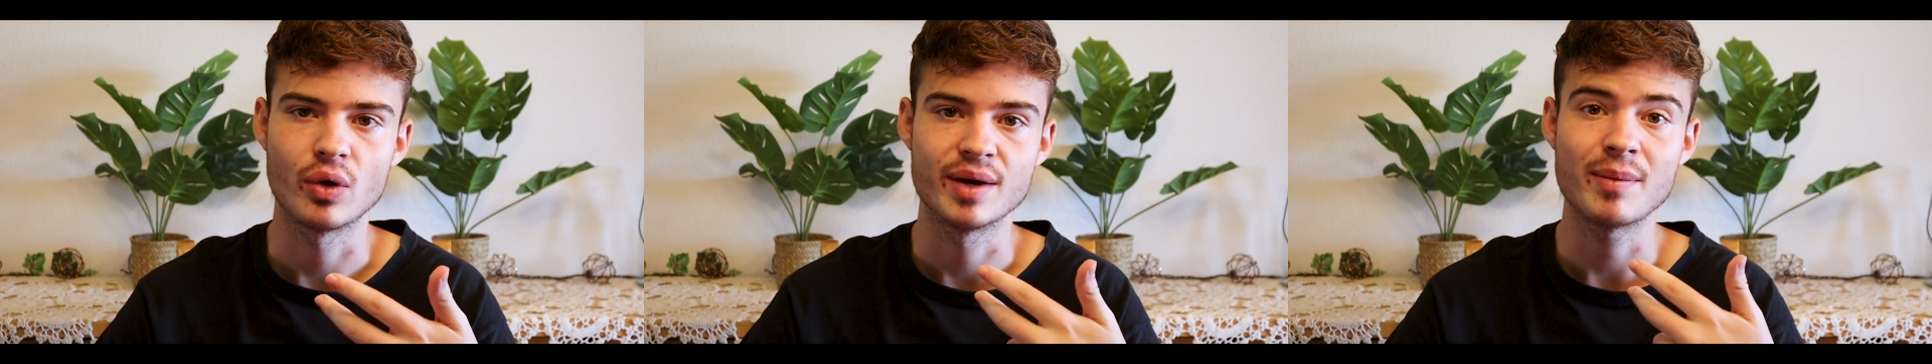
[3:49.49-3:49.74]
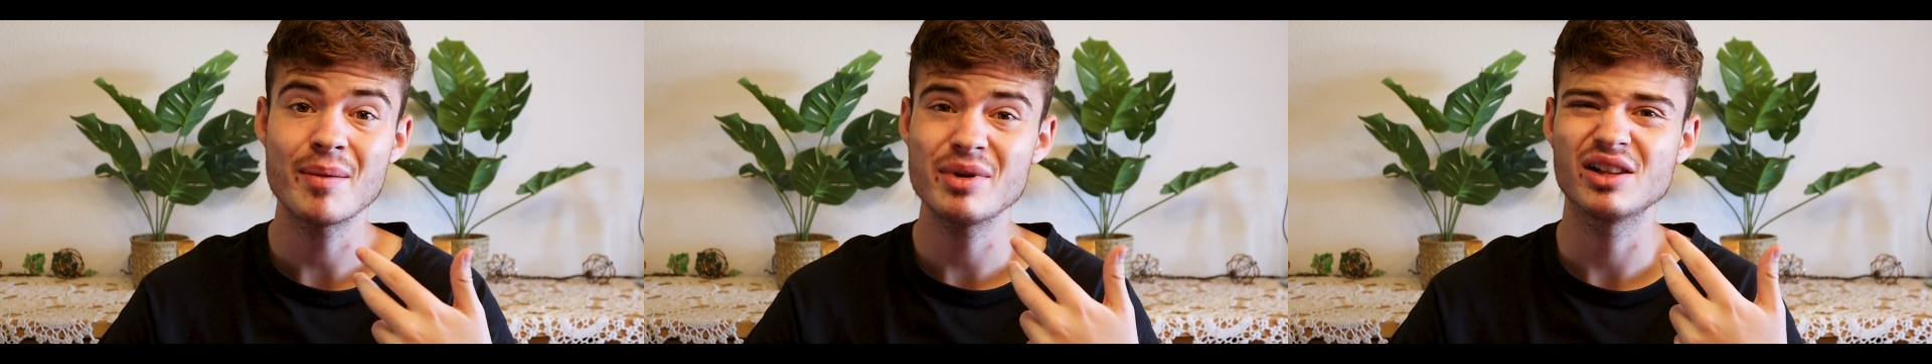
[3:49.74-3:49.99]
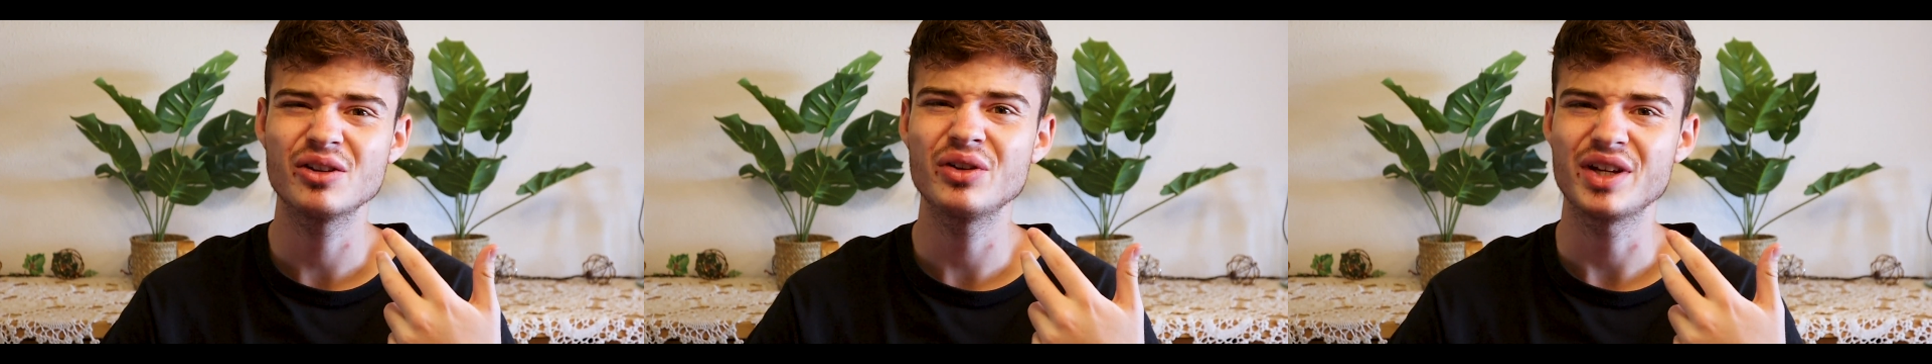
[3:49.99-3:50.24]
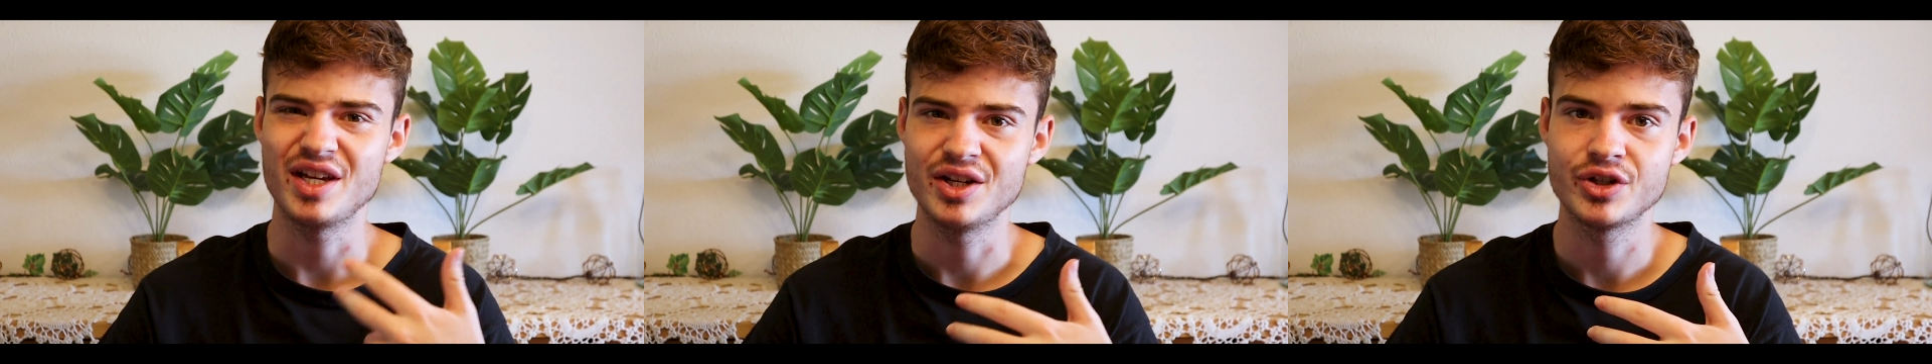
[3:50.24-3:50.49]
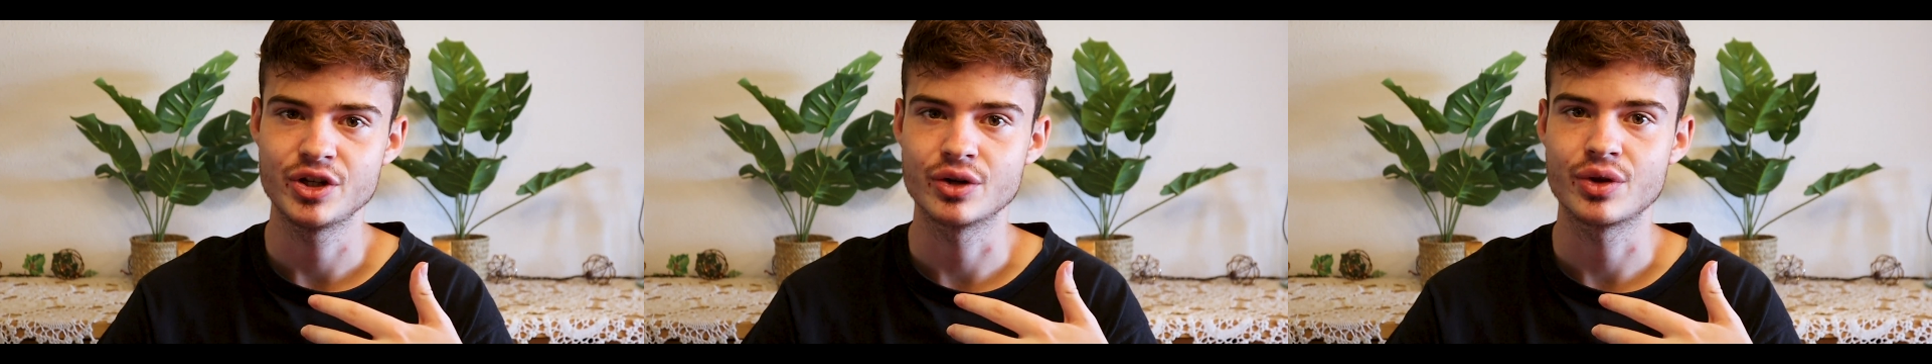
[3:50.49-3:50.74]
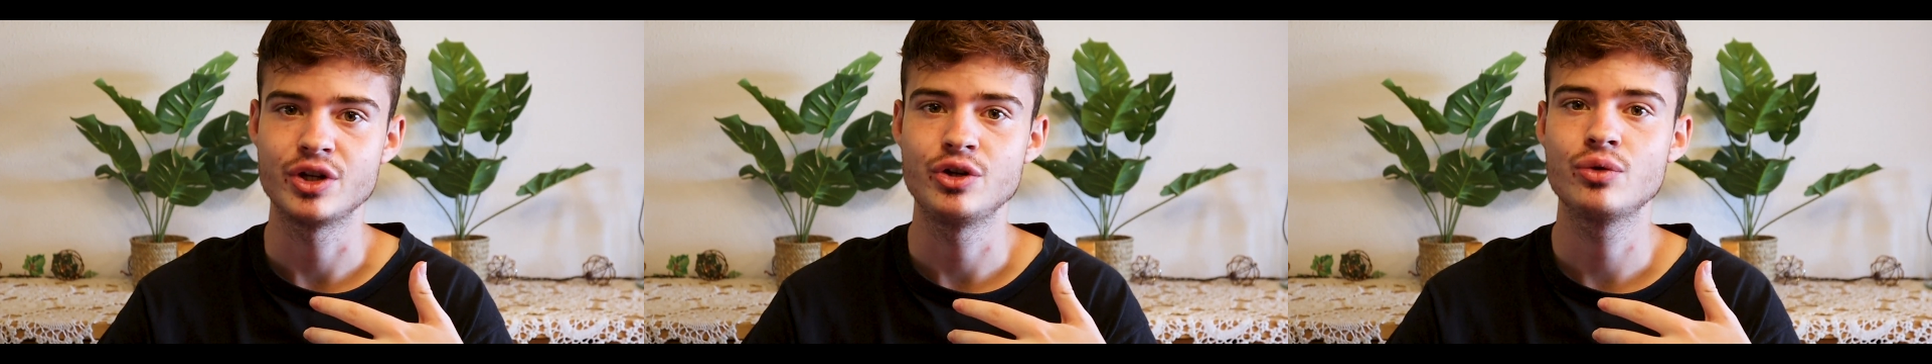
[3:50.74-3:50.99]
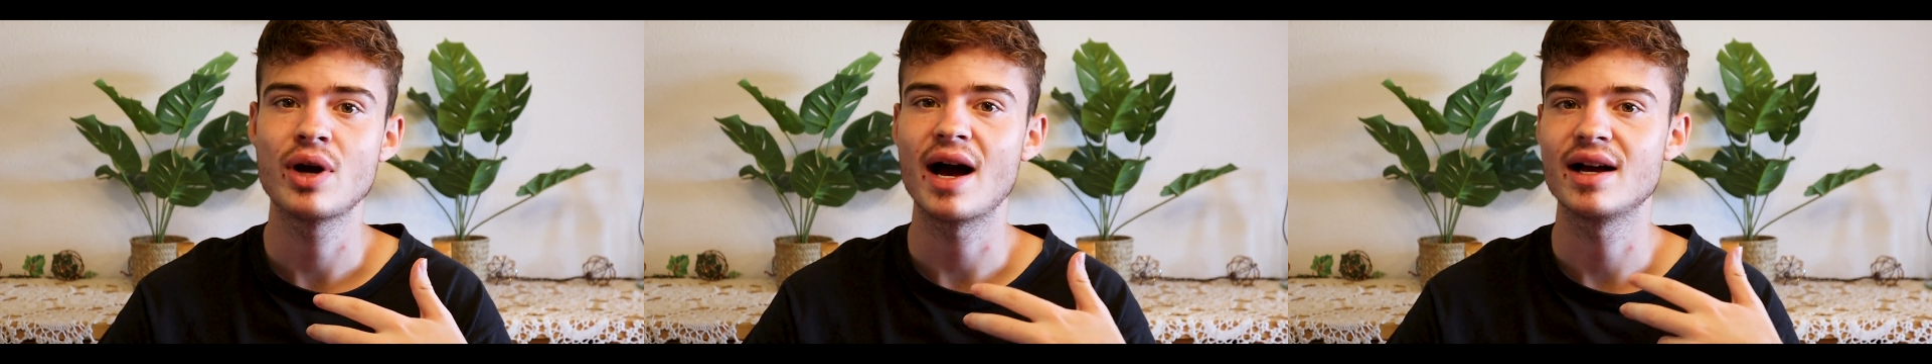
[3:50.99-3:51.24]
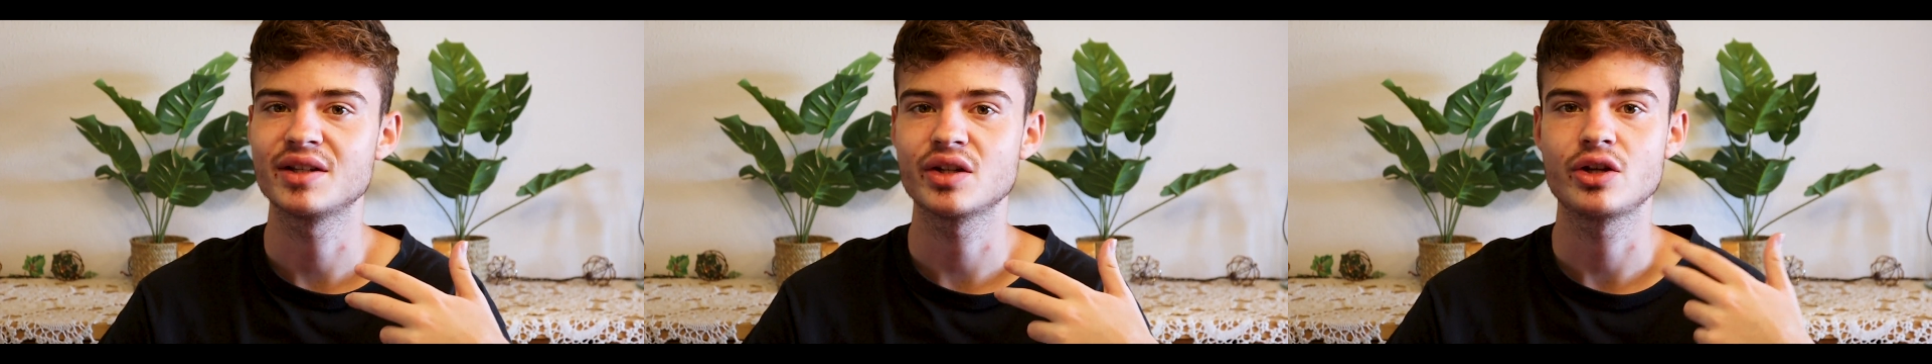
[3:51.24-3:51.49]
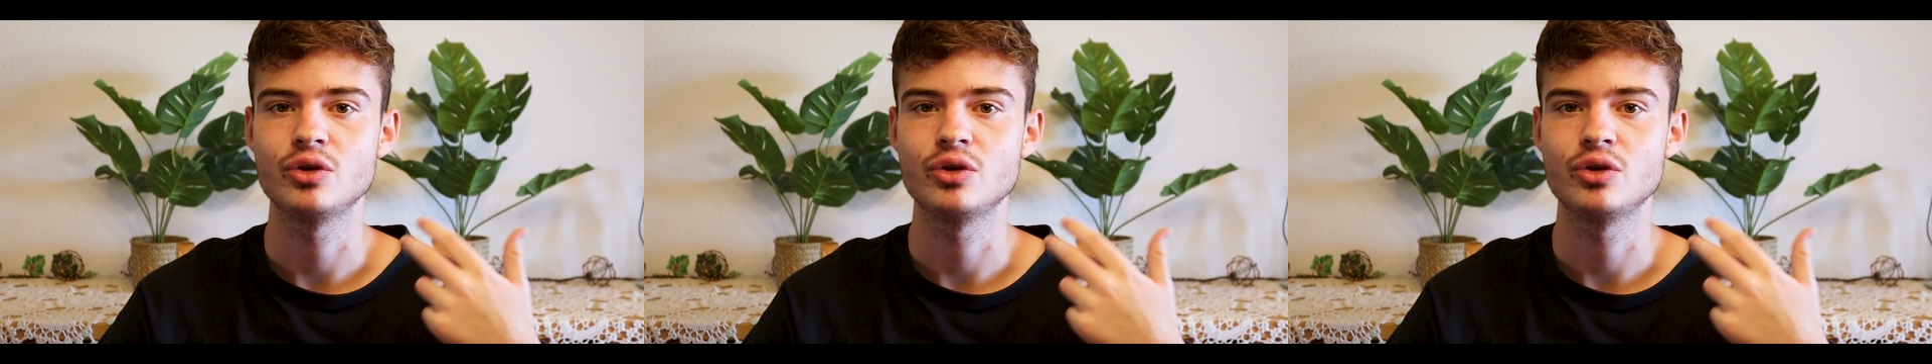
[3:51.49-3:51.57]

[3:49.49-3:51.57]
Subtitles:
it might be a little easier than you guys